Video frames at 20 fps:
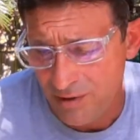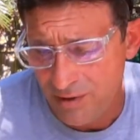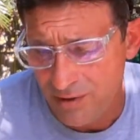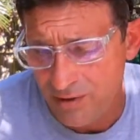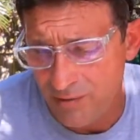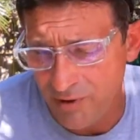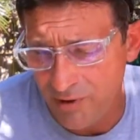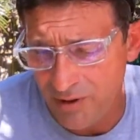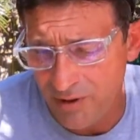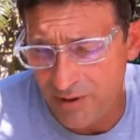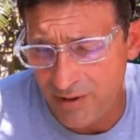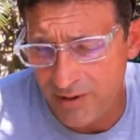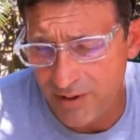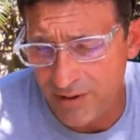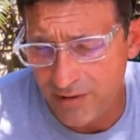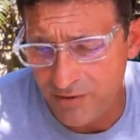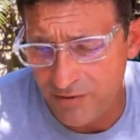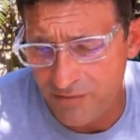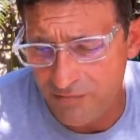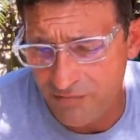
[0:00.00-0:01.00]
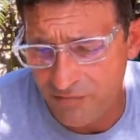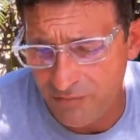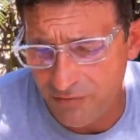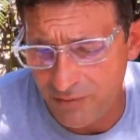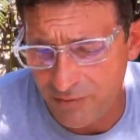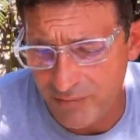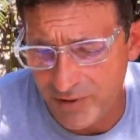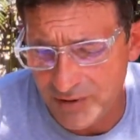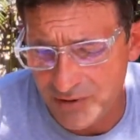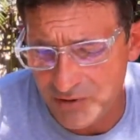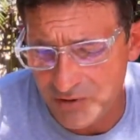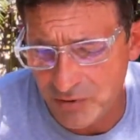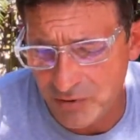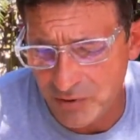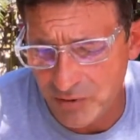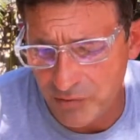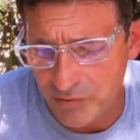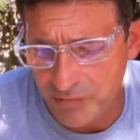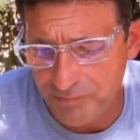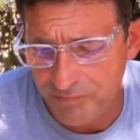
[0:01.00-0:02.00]
you might not get good fruit. It might
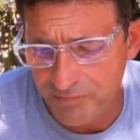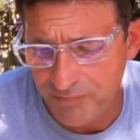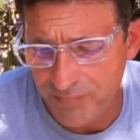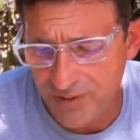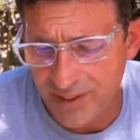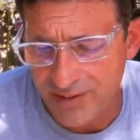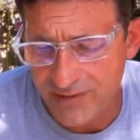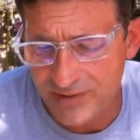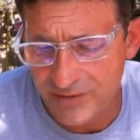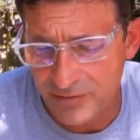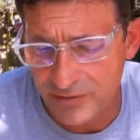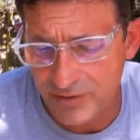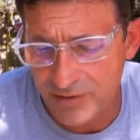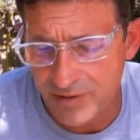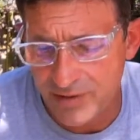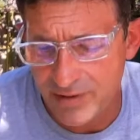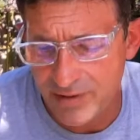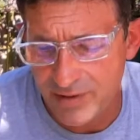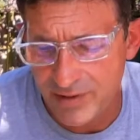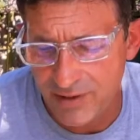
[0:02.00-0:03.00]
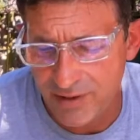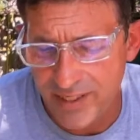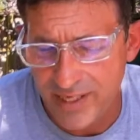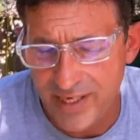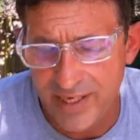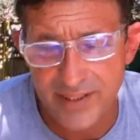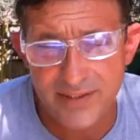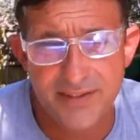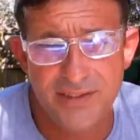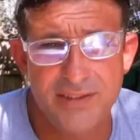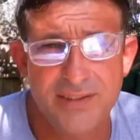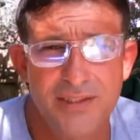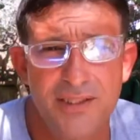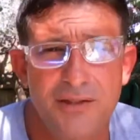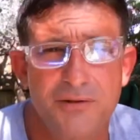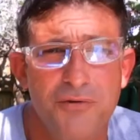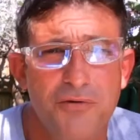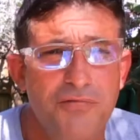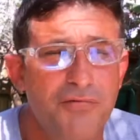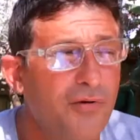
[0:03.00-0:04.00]
struggle. That's certainly the case in
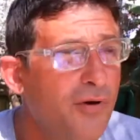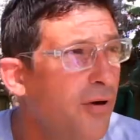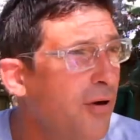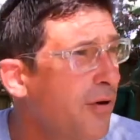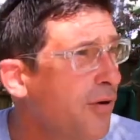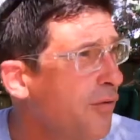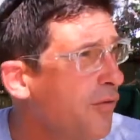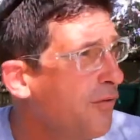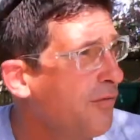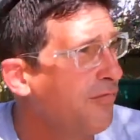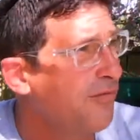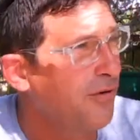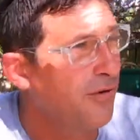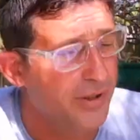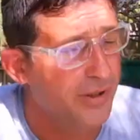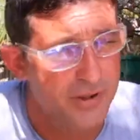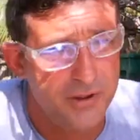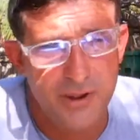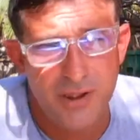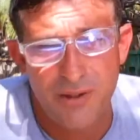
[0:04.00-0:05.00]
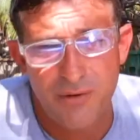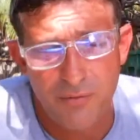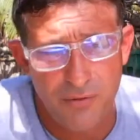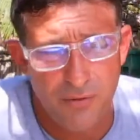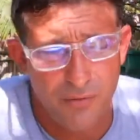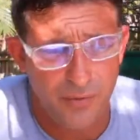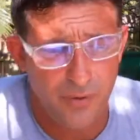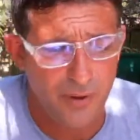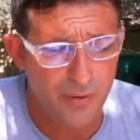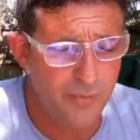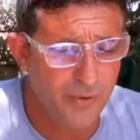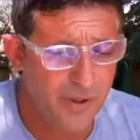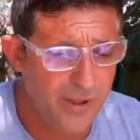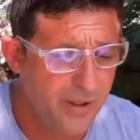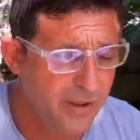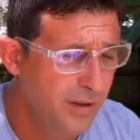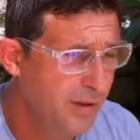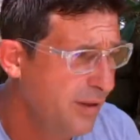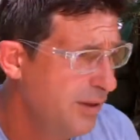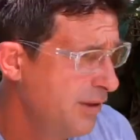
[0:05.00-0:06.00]
Central Florida or in Florida in general, where we
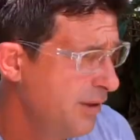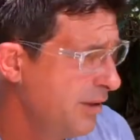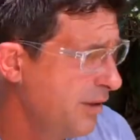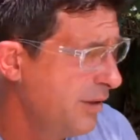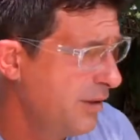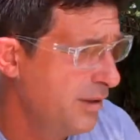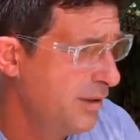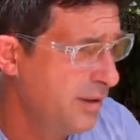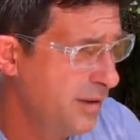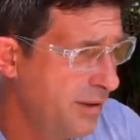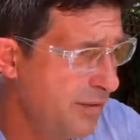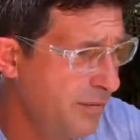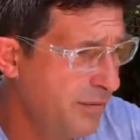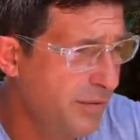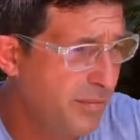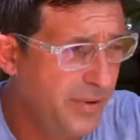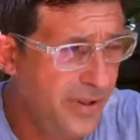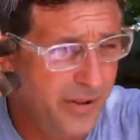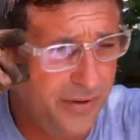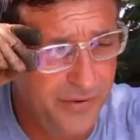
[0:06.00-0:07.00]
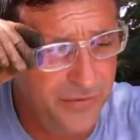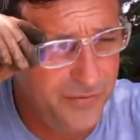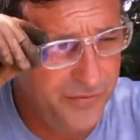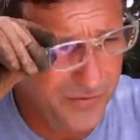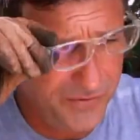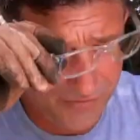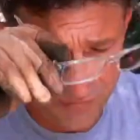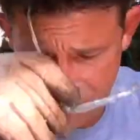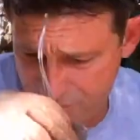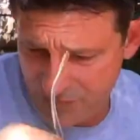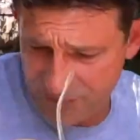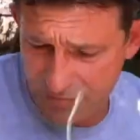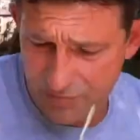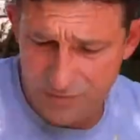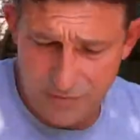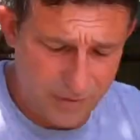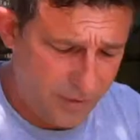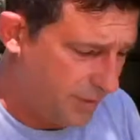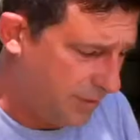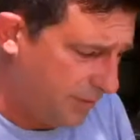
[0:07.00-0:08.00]
uh, where we use
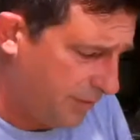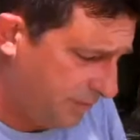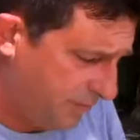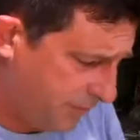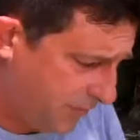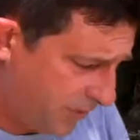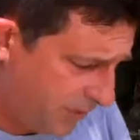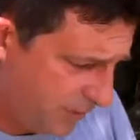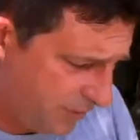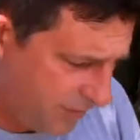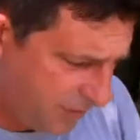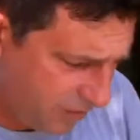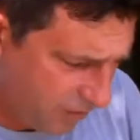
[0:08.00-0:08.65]
uh, the